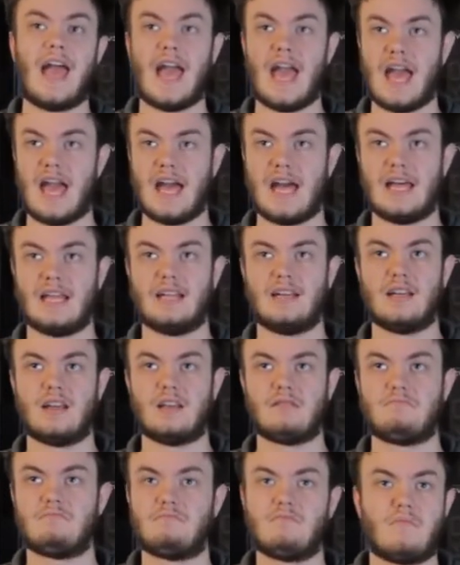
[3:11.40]
and
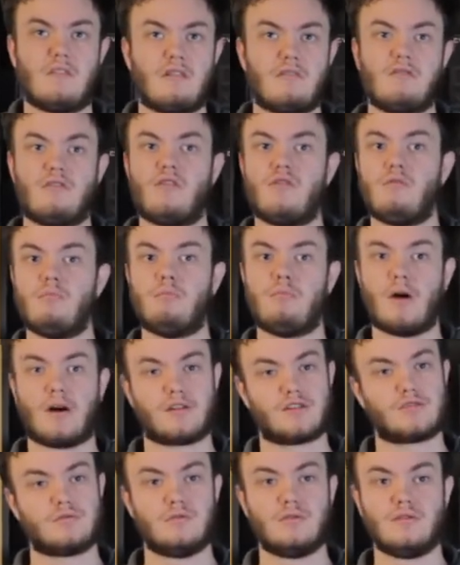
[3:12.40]
butter
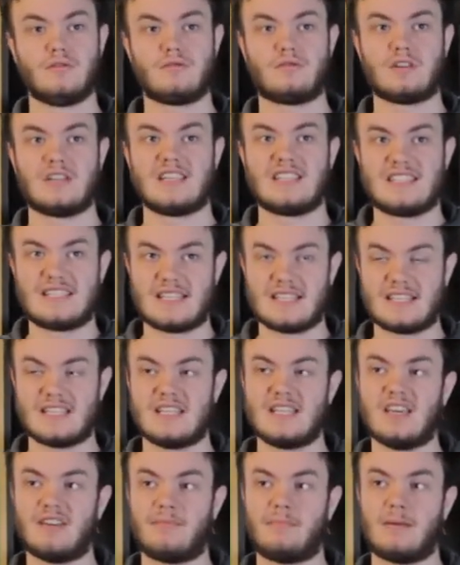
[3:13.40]
smooth,
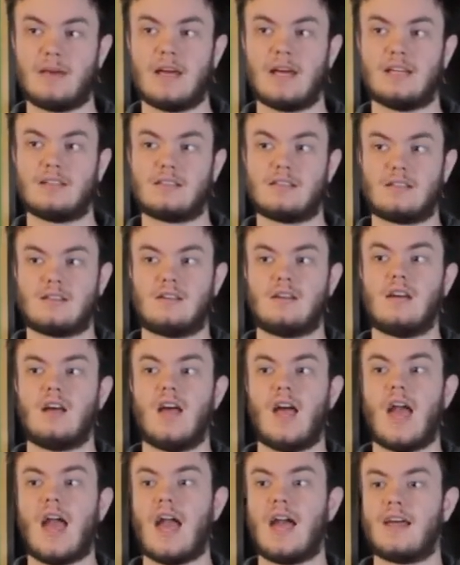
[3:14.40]
60 FPS,
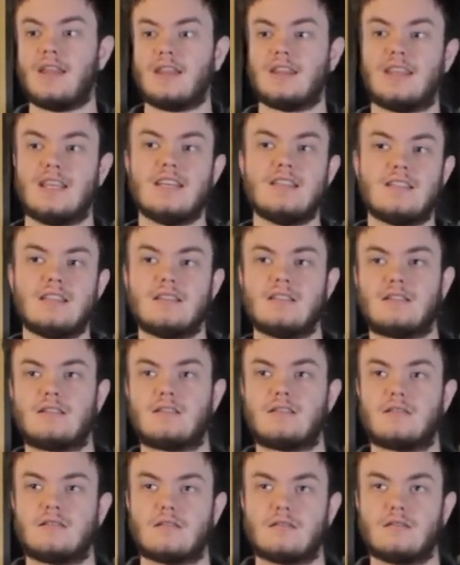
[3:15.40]
and this
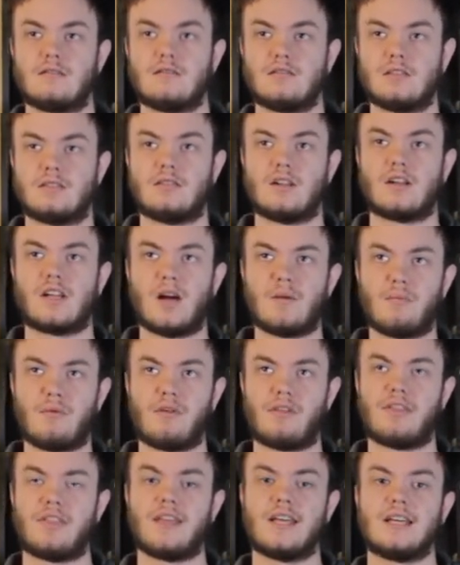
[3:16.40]
is just a couple
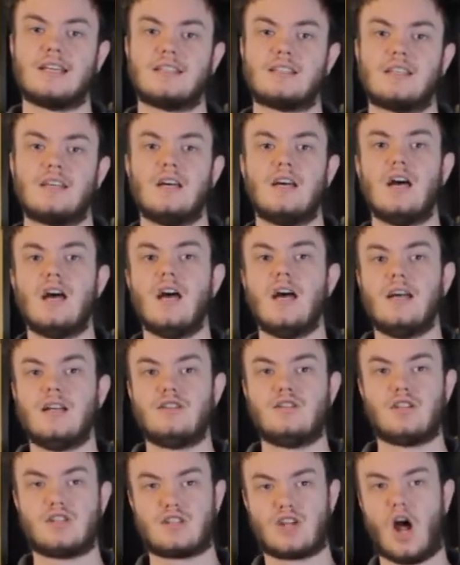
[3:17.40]
of things
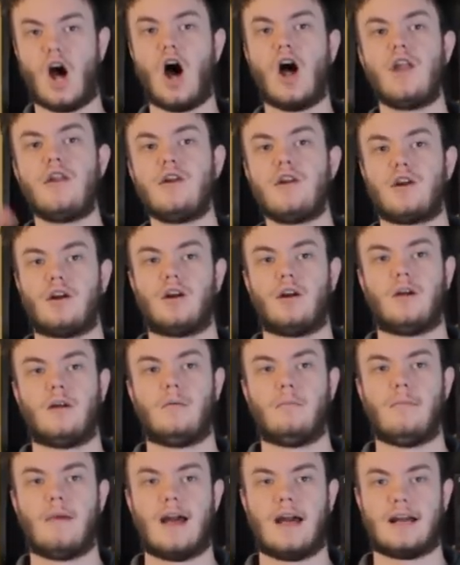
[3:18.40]
just under
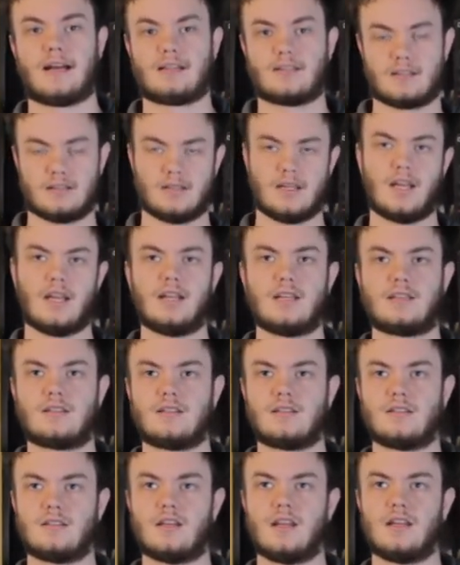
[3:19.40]
max. And
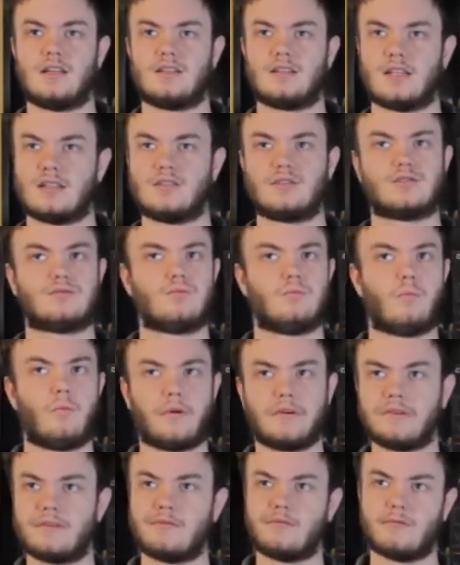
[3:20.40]
it's like just
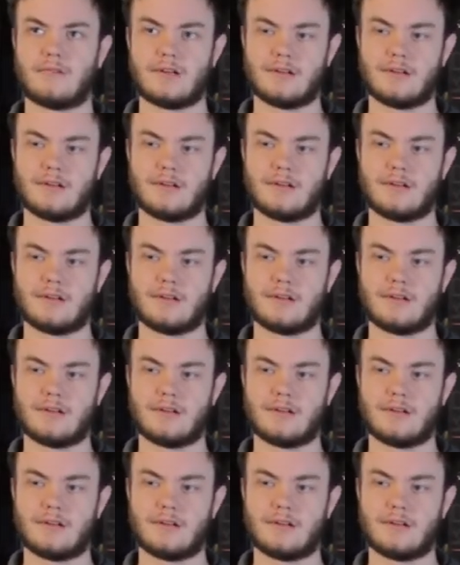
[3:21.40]
one